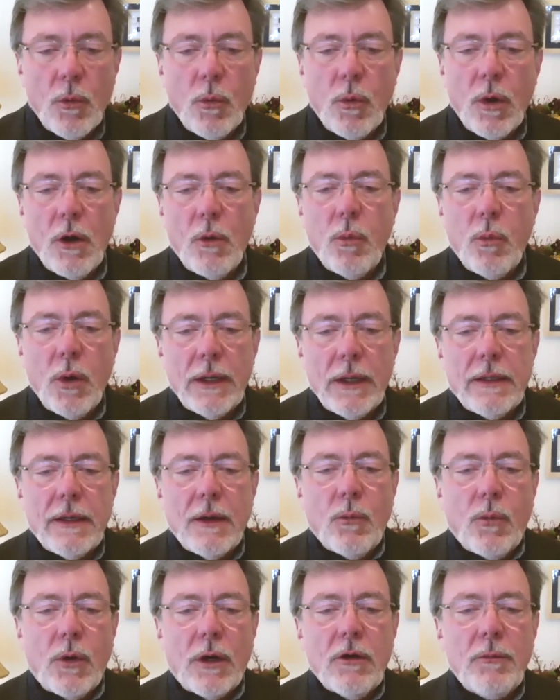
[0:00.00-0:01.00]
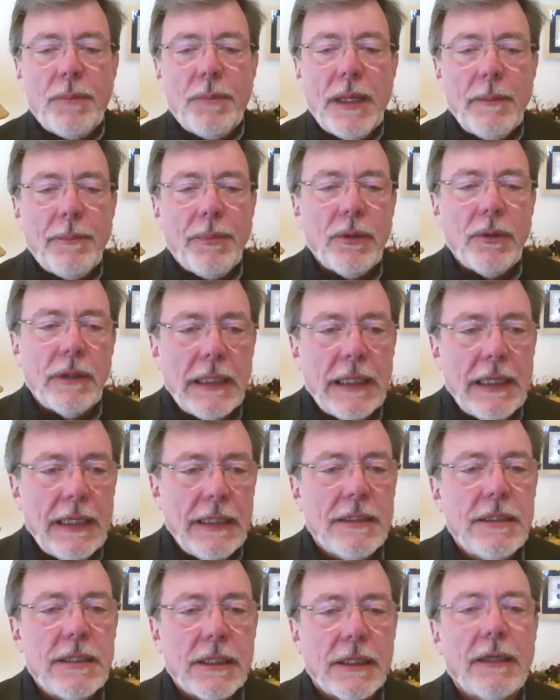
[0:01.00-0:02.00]
What do
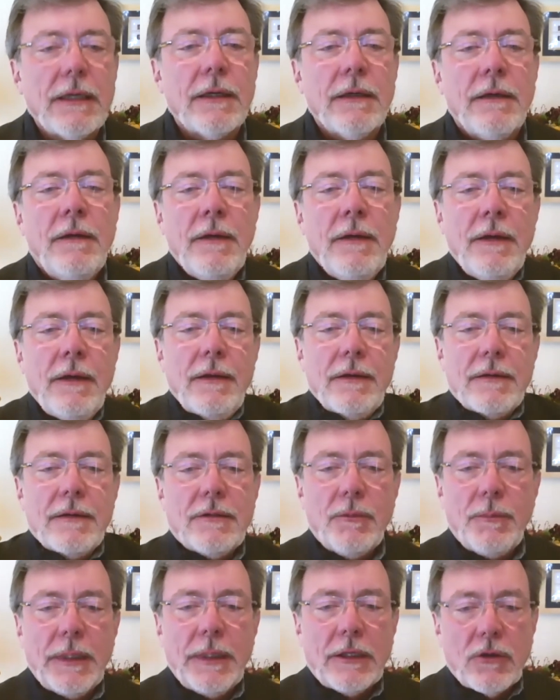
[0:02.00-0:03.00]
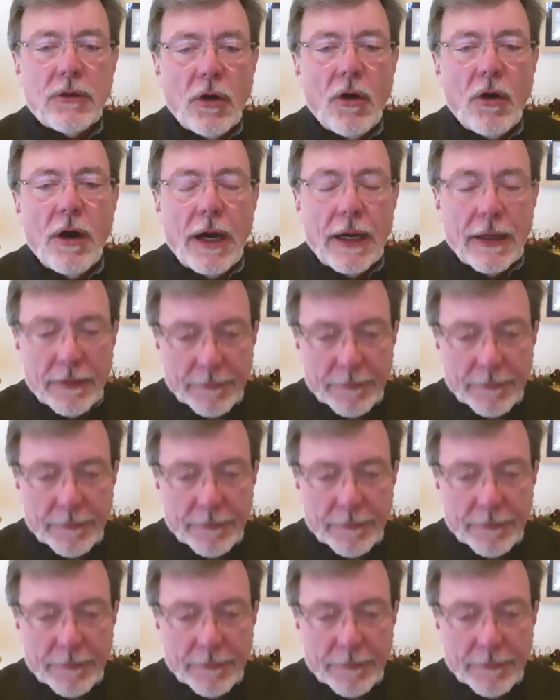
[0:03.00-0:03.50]
people need to be